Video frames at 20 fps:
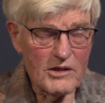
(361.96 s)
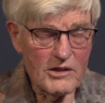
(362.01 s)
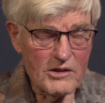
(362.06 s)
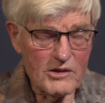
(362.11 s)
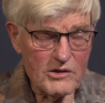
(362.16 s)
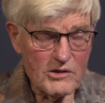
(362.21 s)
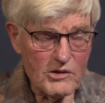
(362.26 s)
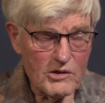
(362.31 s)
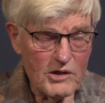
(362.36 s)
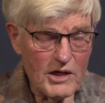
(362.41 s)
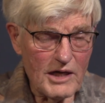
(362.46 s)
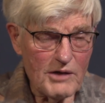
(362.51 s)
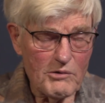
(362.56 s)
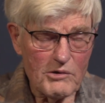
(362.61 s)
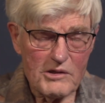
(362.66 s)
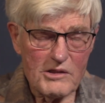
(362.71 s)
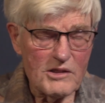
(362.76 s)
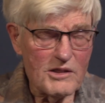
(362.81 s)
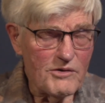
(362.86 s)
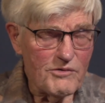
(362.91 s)
So I
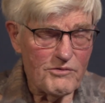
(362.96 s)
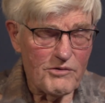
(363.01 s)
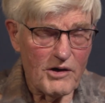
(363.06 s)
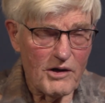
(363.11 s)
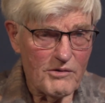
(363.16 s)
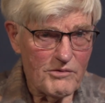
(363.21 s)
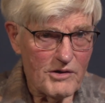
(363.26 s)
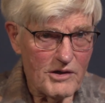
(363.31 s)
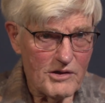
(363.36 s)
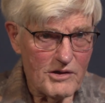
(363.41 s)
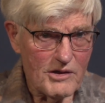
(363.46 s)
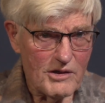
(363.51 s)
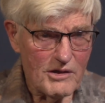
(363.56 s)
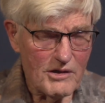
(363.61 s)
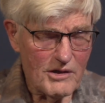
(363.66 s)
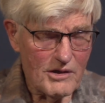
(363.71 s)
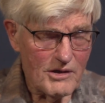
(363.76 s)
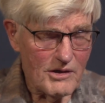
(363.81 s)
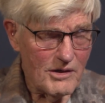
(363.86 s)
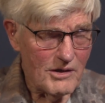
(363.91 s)
wasn't involved in
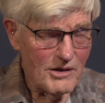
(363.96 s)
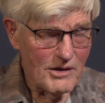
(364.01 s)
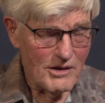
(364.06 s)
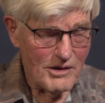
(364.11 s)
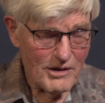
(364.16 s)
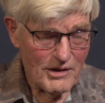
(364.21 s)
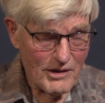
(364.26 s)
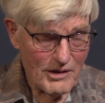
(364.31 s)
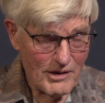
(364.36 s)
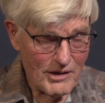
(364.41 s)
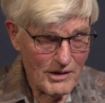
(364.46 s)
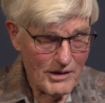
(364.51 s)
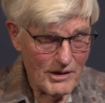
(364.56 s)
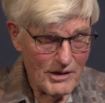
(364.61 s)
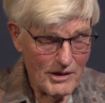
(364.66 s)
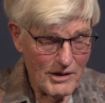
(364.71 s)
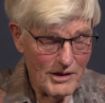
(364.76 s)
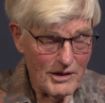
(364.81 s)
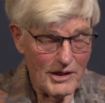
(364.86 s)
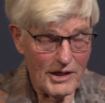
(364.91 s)

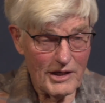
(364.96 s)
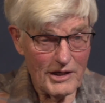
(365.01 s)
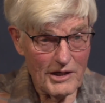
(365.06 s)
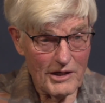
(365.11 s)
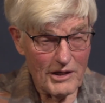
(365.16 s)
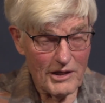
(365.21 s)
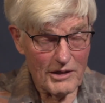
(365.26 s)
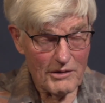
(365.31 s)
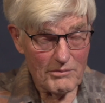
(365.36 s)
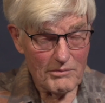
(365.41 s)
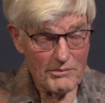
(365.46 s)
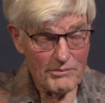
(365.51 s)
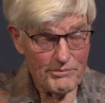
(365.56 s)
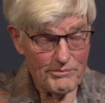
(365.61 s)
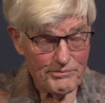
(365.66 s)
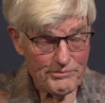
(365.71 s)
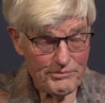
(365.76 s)
any of